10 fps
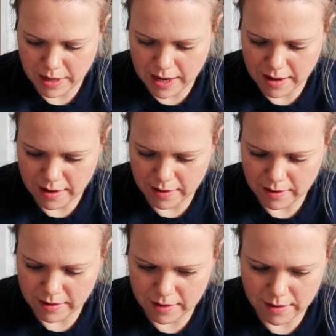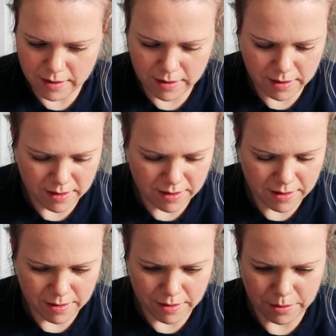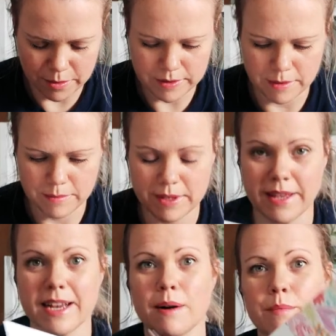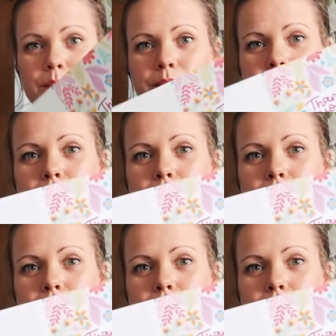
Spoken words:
Yeah. Awesome. So they come